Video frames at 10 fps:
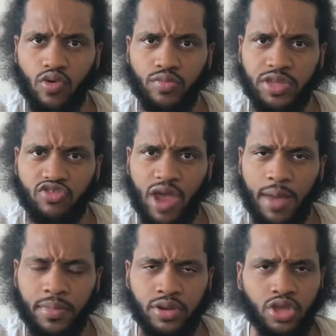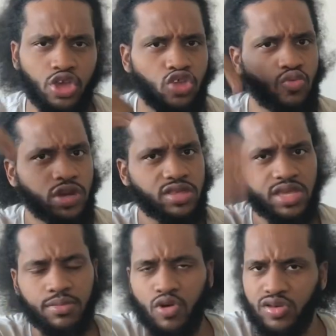will be dropping, you want to
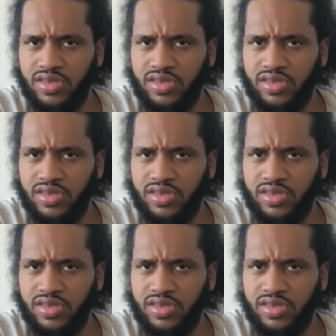see more